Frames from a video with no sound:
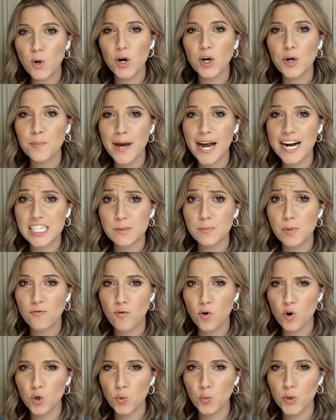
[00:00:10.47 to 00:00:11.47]
Welcome back to
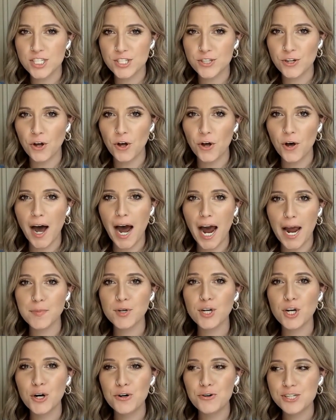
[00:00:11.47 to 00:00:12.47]
Before the Whistle. I'm
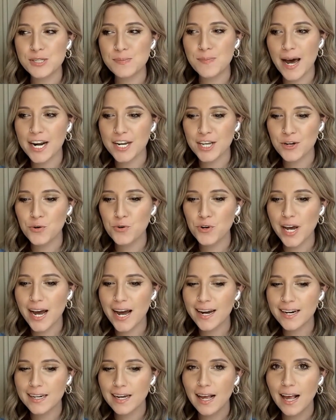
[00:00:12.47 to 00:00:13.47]
your host, Maddy
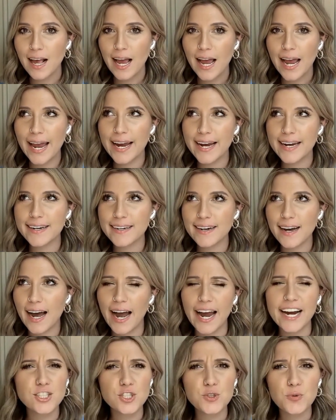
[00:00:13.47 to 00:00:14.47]
Hudak, and
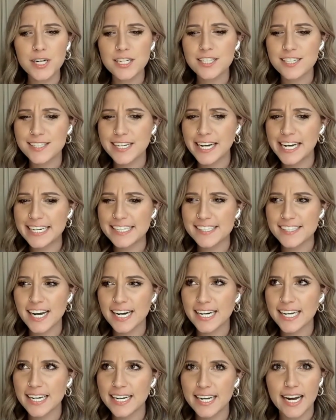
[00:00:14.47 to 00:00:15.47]
I just wanted to take a
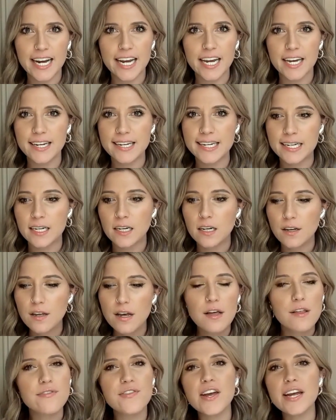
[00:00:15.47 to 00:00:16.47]
second and
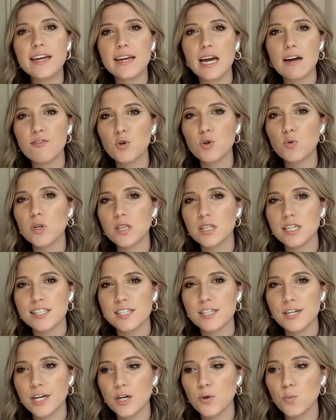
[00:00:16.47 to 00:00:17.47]
thank everyone
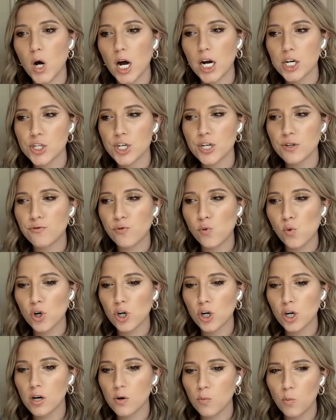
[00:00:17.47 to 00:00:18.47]
listening and watching
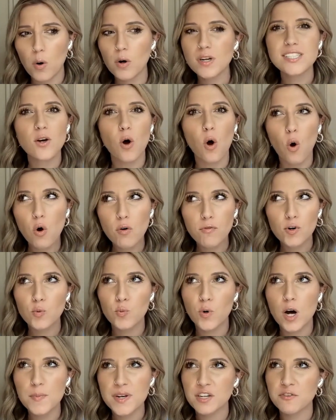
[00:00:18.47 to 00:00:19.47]
for what was
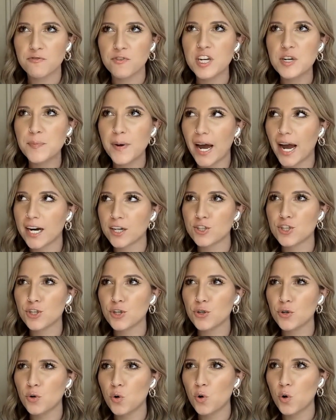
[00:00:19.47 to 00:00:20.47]
overwhelming feedback
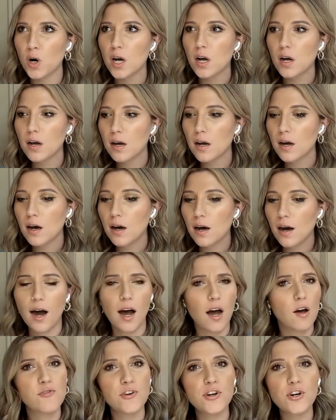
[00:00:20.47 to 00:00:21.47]
to
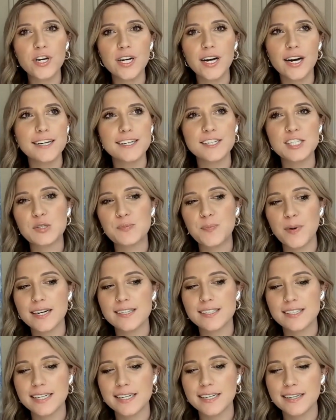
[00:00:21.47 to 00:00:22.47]
a very
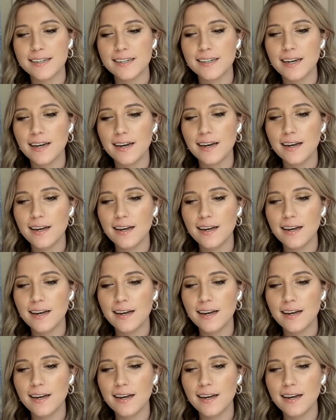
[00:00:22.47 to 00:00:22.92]
unexpected